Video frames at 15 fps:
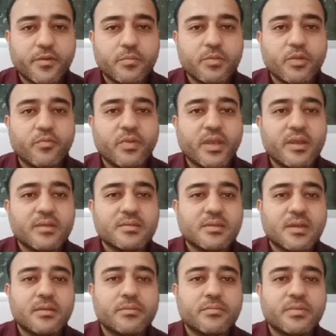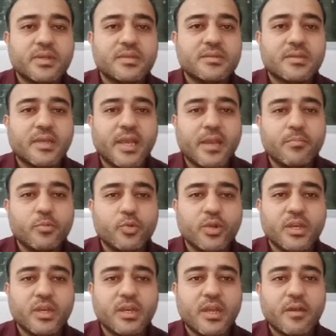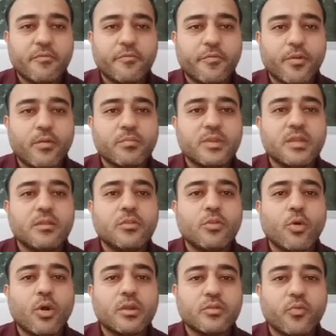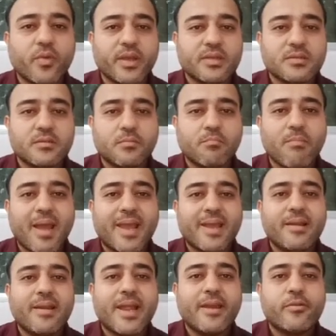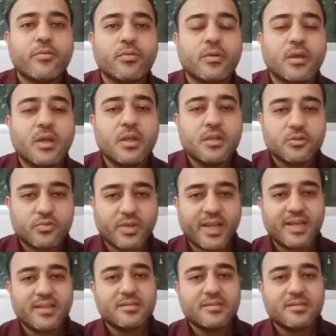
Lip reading: the various countries came to India from the northwest by land route. So as I